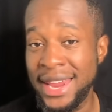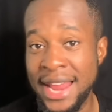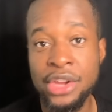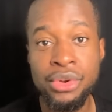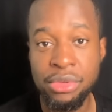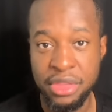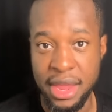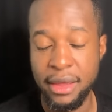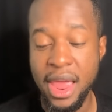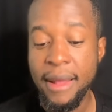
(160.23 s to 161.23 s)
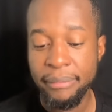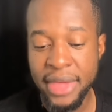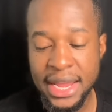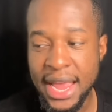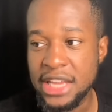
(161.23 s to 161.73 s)
And I do think
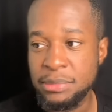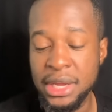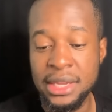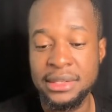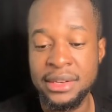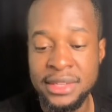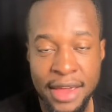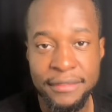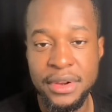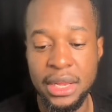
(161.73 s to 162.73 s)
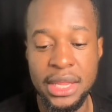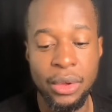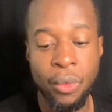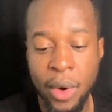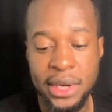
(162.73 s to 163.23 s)
that Kaspa is definitely
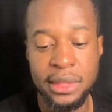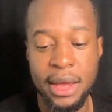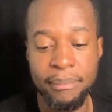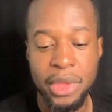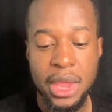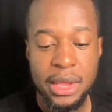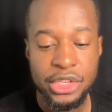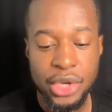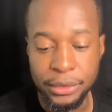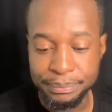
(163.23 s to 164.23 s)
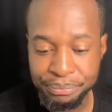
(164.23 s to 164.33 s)
one of them. So